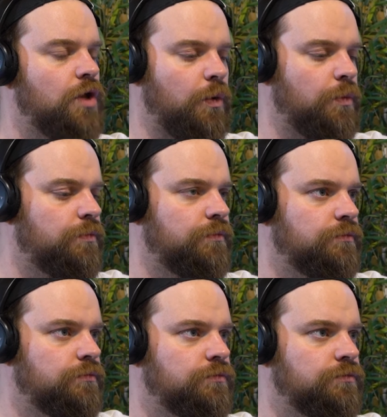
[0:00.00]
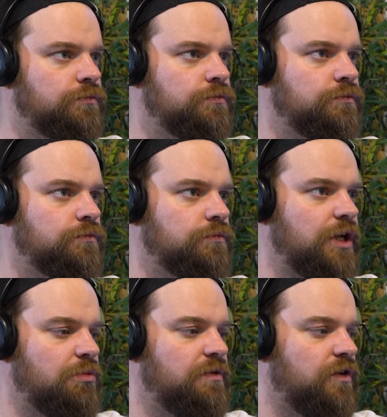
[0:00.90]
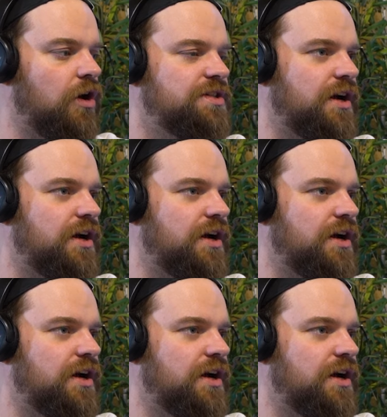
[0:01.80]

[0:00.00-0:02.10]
No. They come with a lot of